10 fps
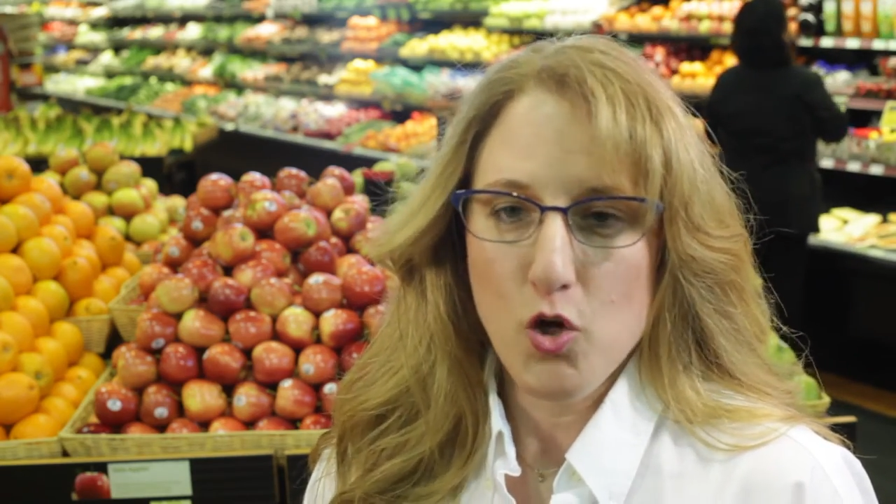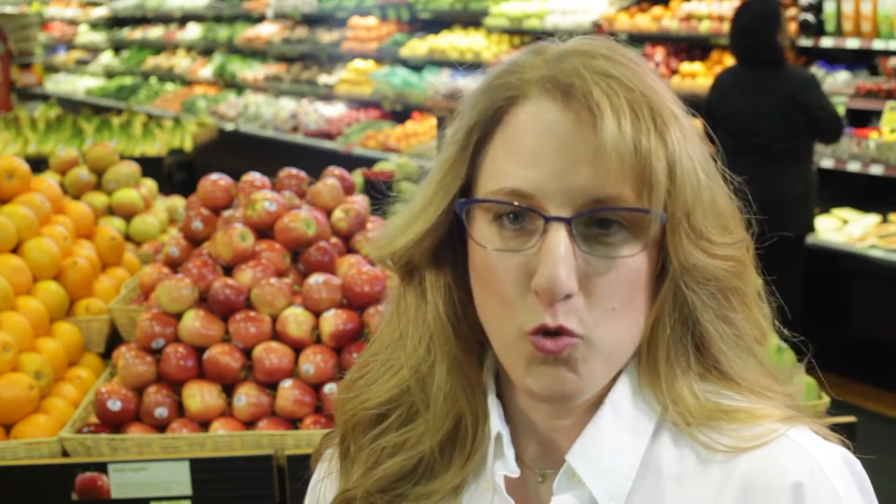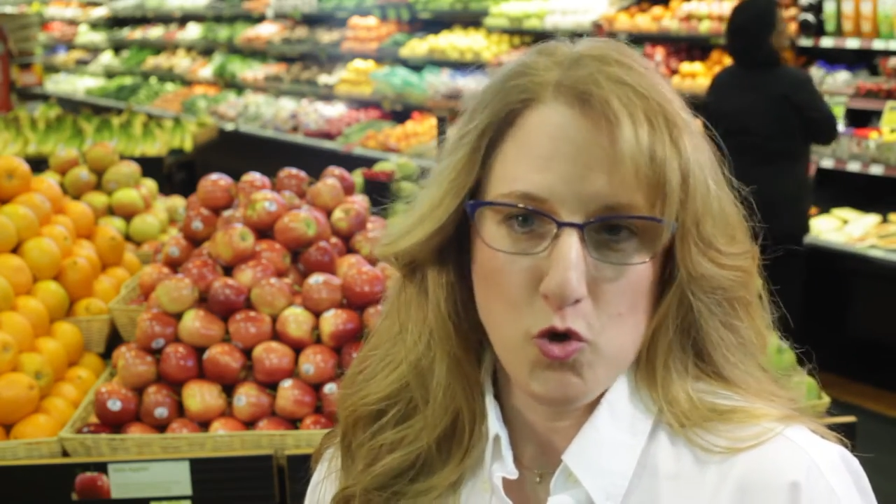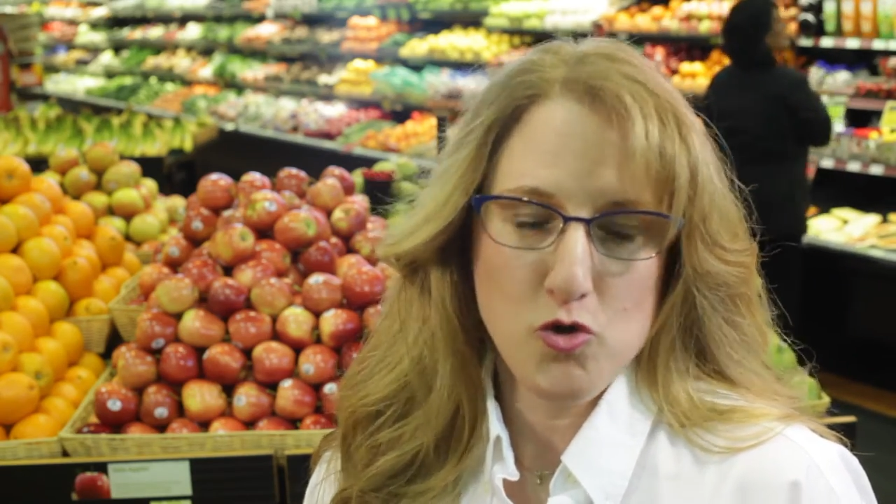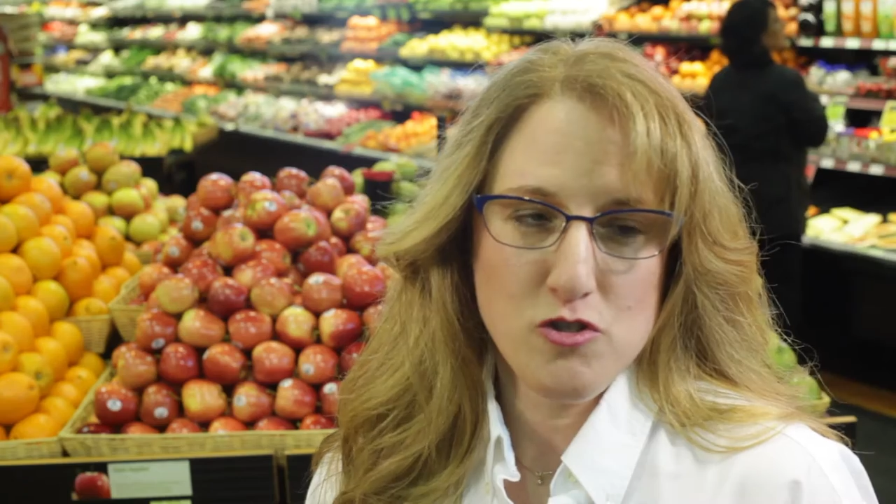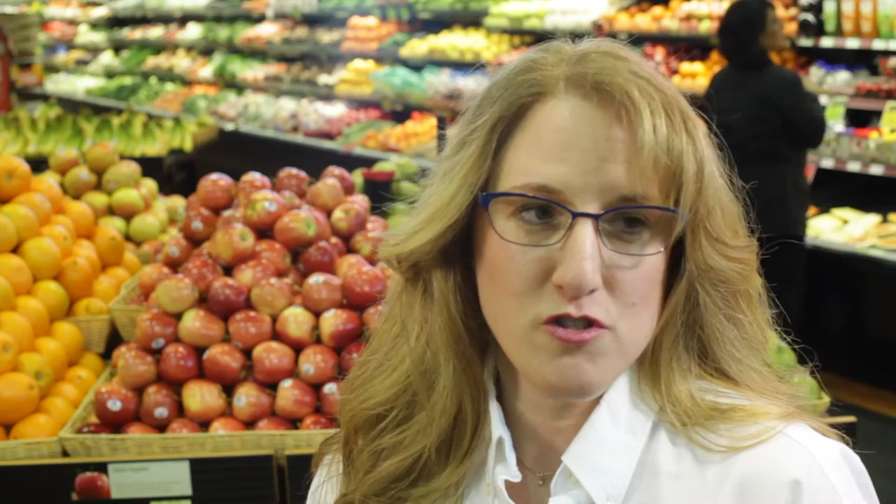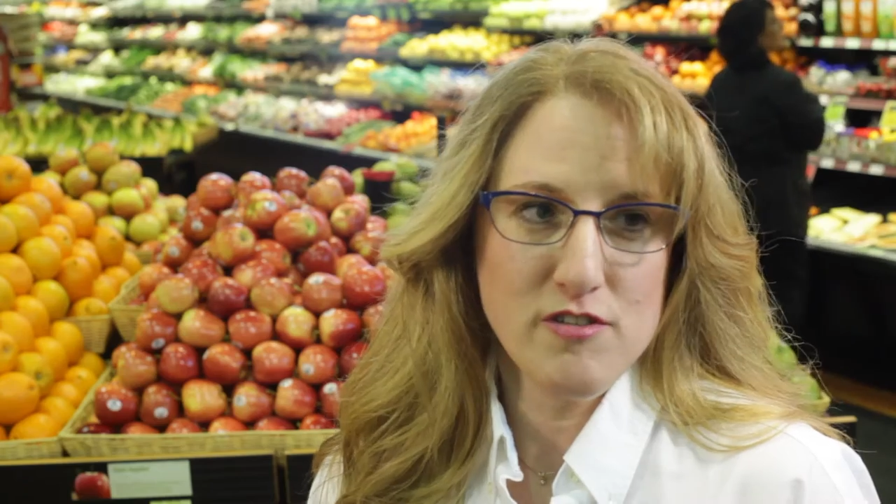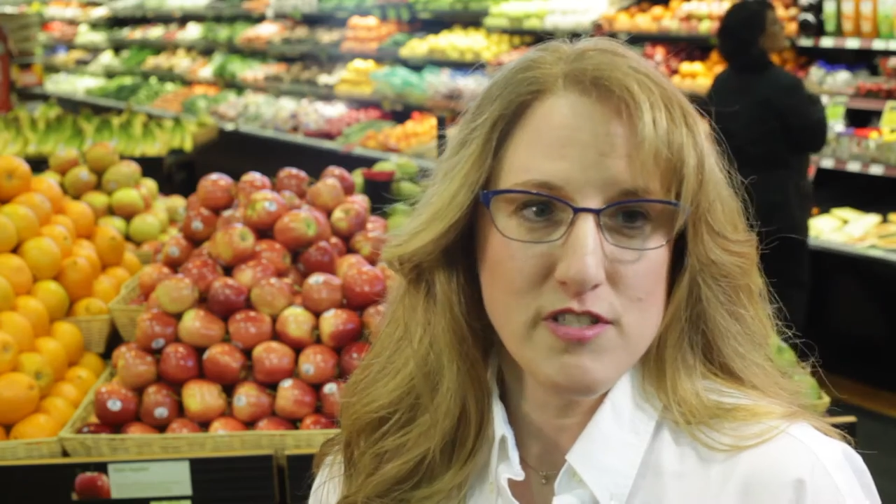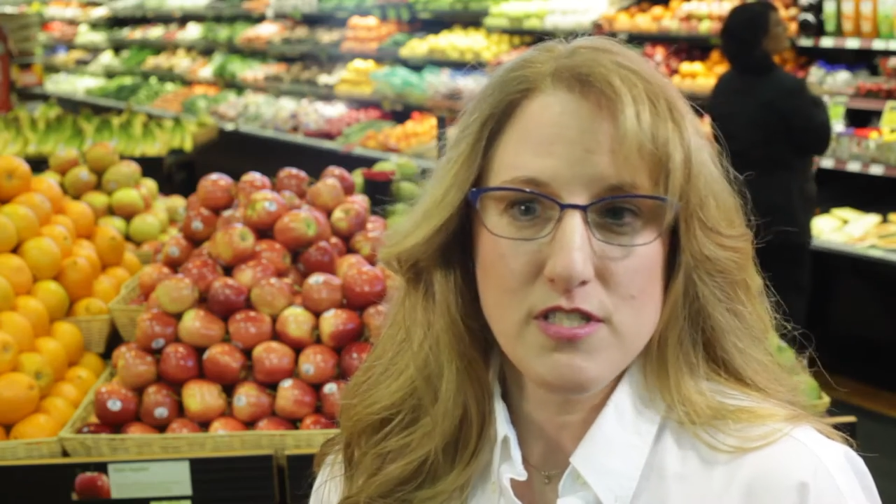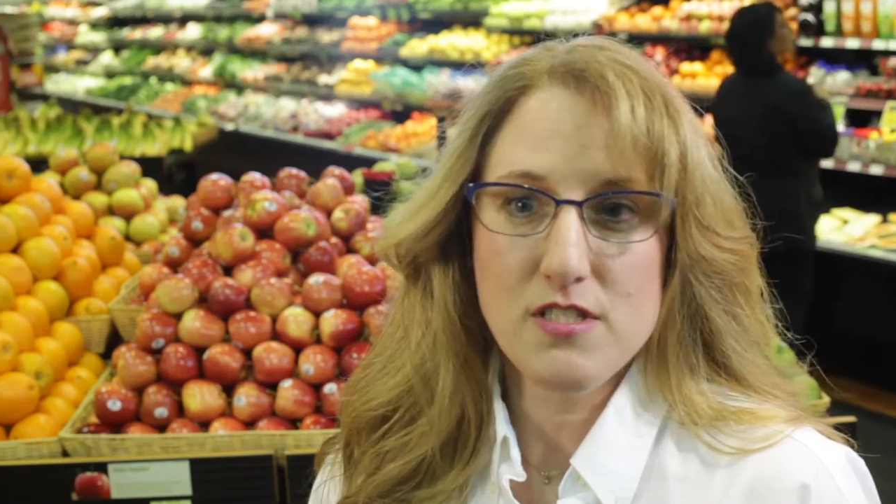
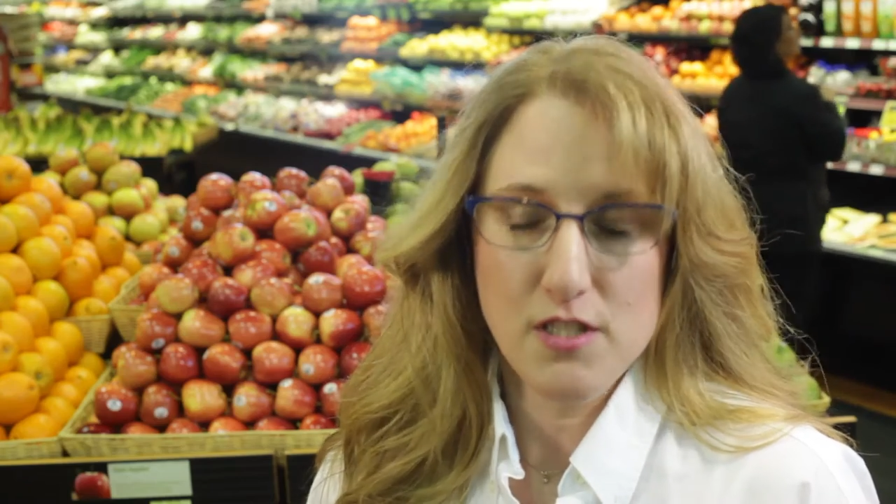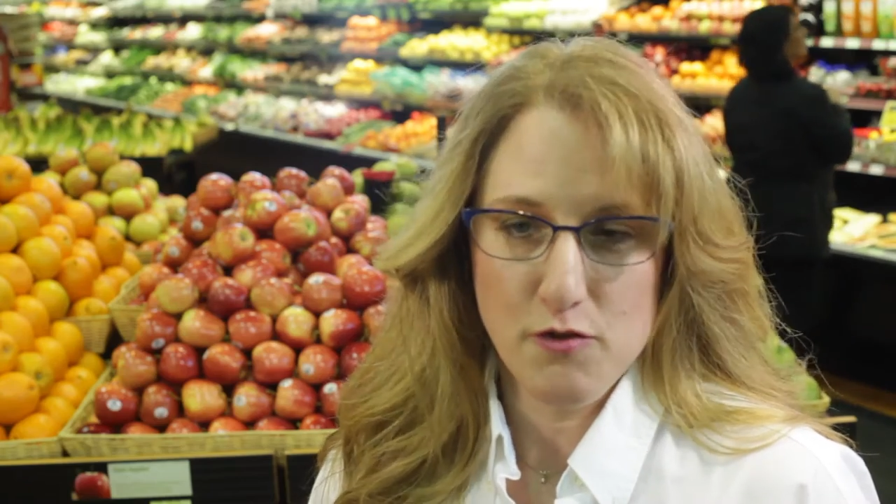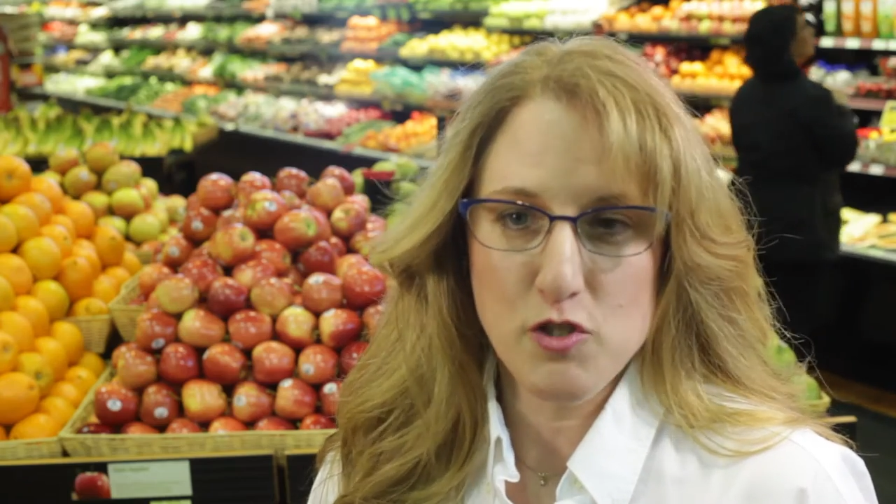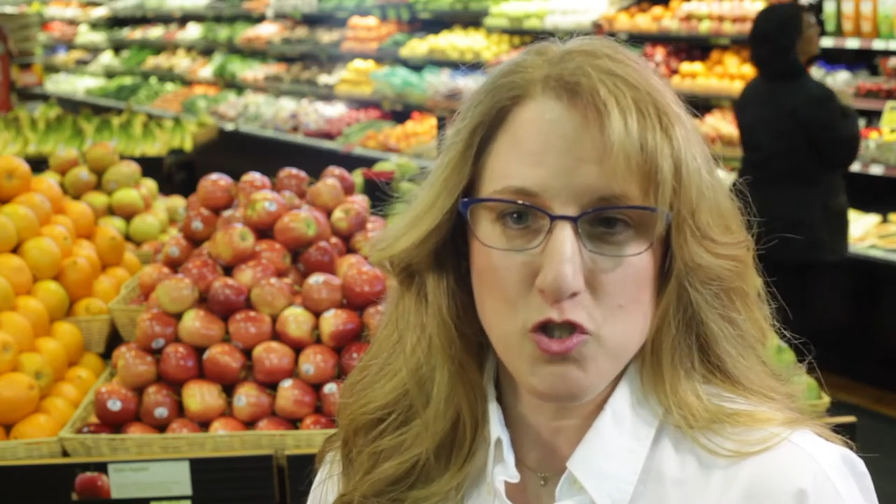groceries delivered